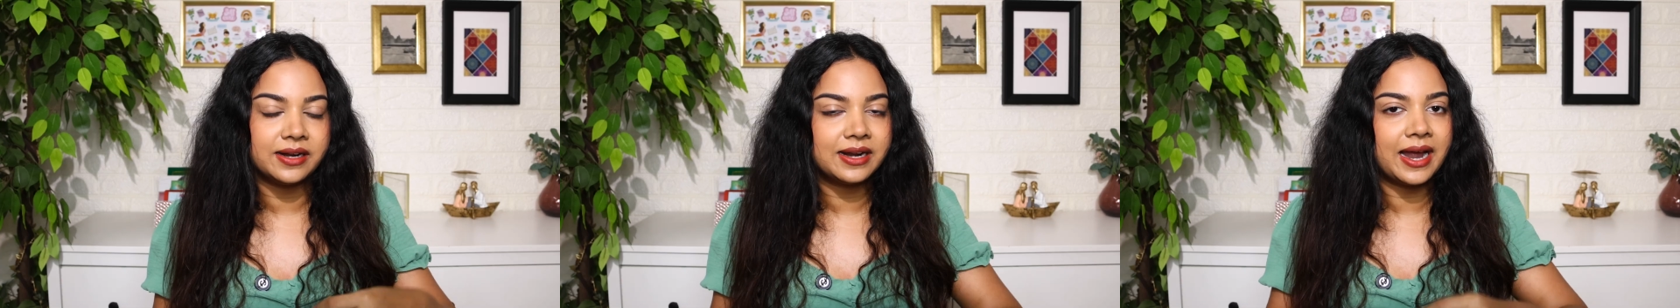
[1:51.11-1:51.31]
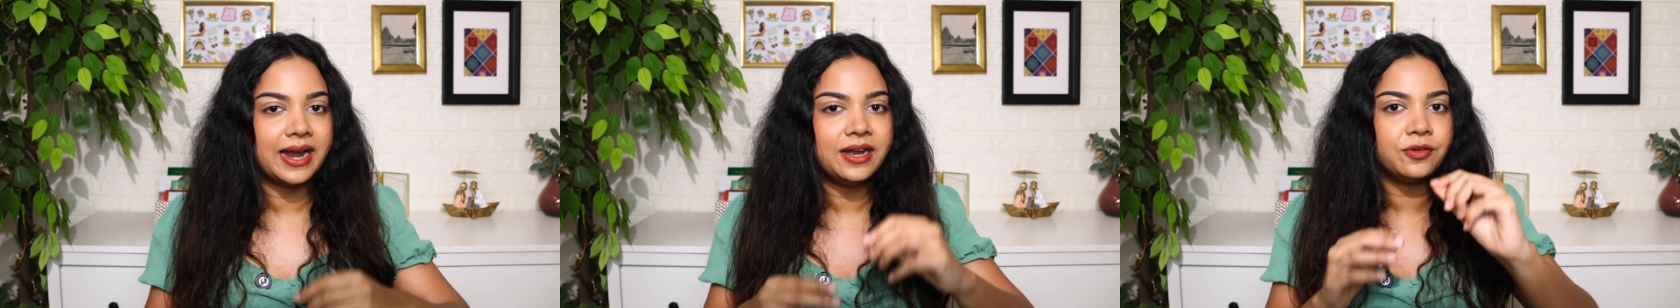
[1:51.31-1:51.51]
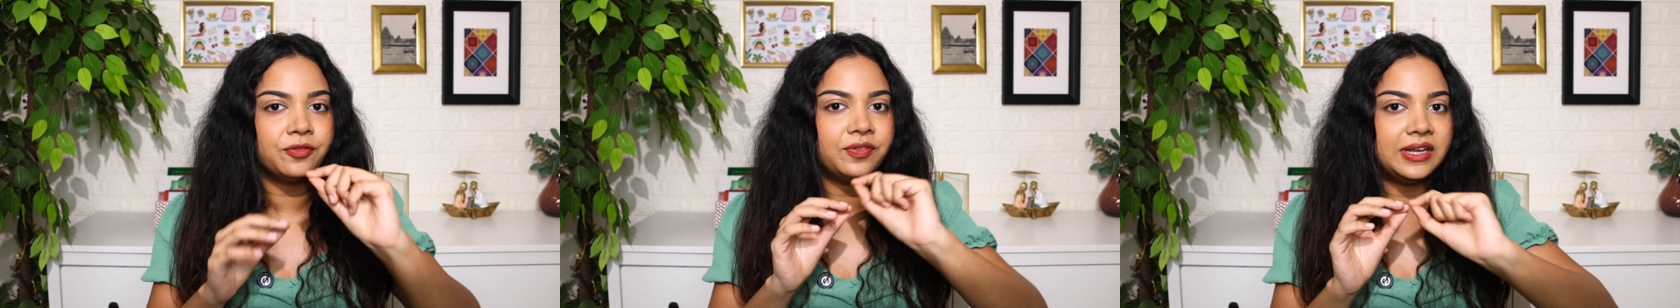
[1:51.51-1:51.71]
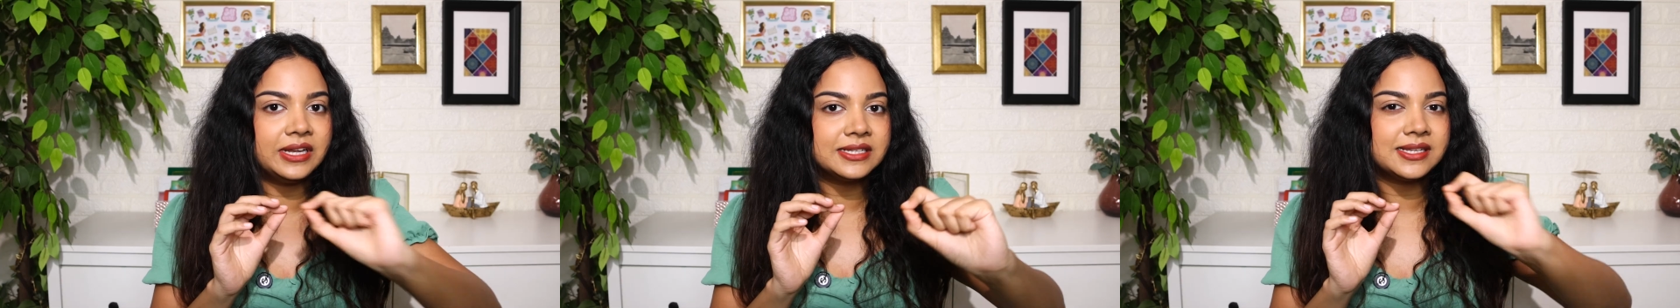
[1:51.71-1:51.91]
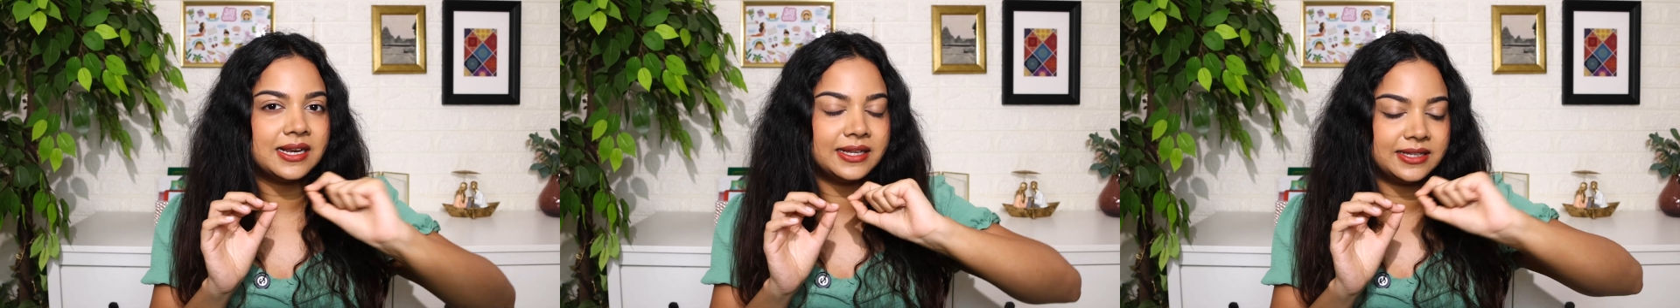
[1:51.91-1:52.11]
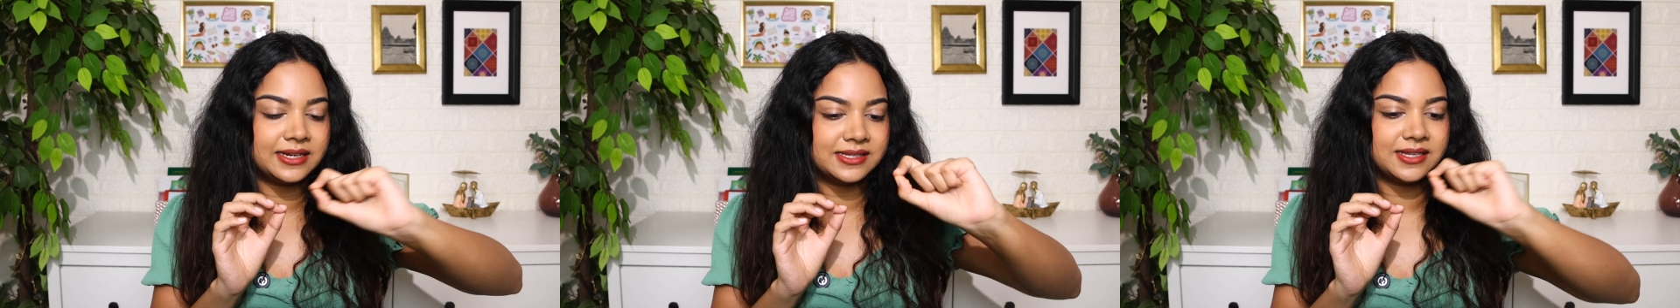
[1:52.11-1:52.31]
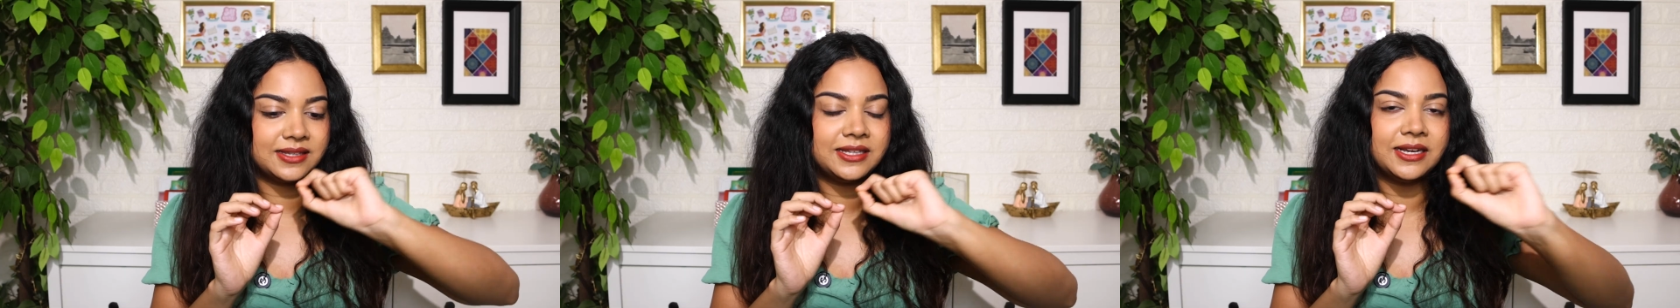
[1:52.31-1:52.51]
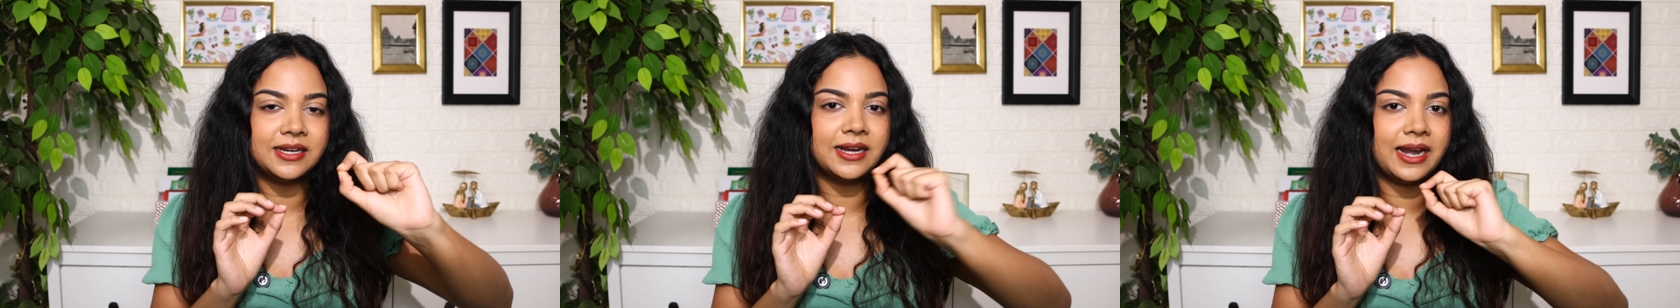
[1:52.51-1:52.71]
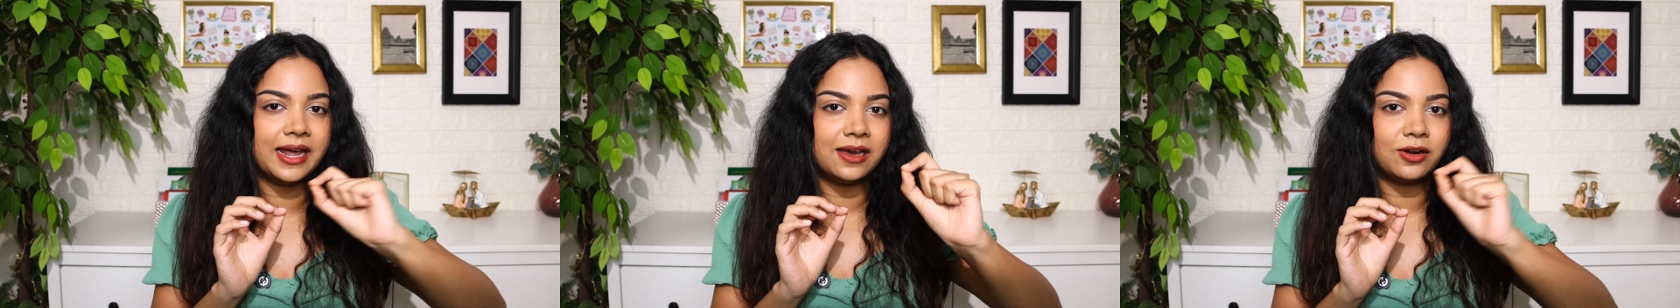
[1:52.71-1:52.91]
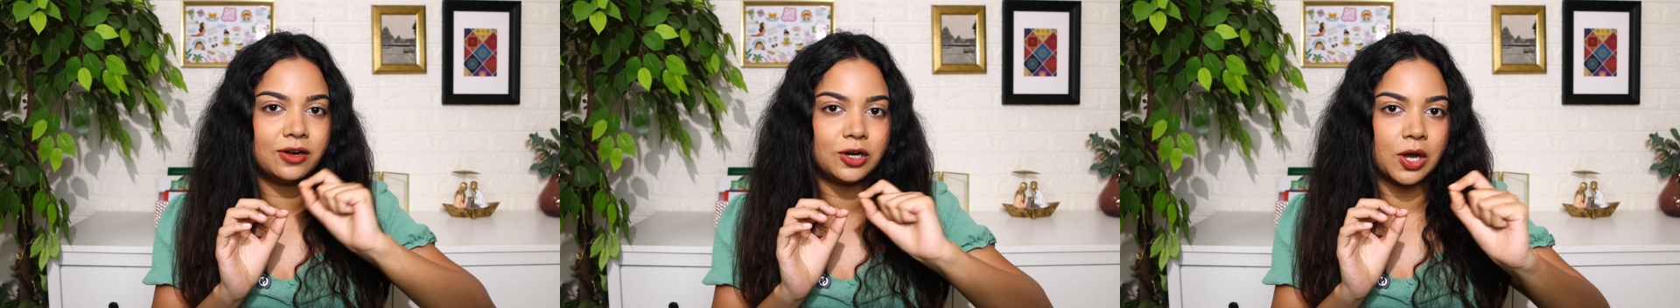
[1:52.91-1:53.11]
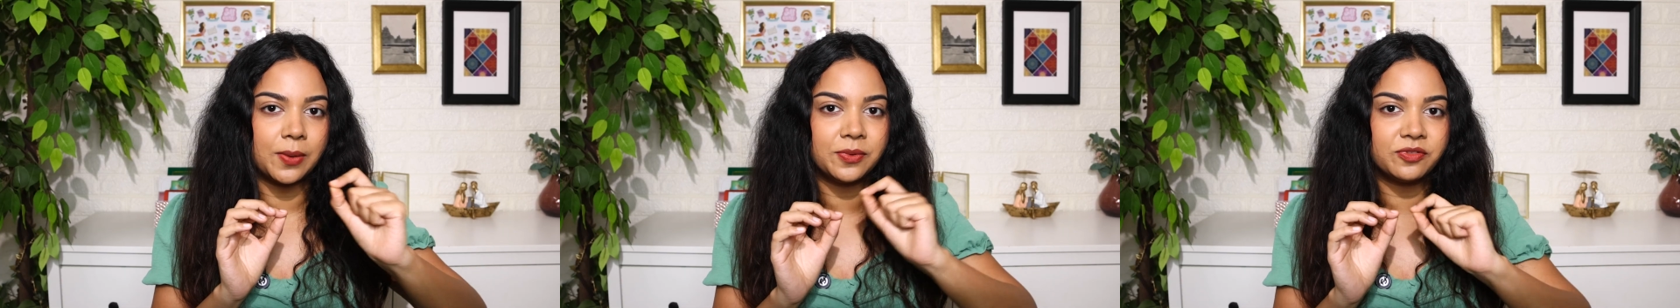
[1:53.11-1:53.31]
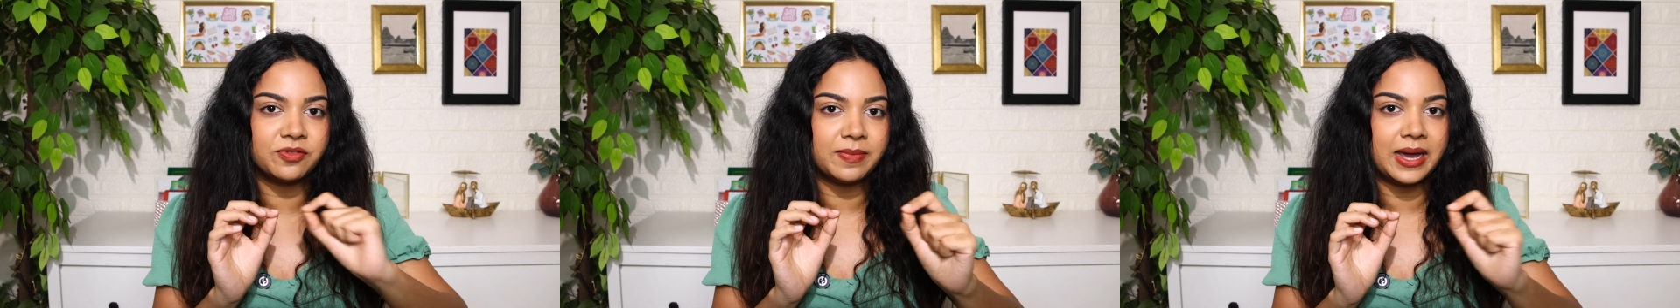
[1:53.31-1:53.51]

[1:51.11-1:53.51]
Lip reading: It kind of feels like there is a thin layer on top of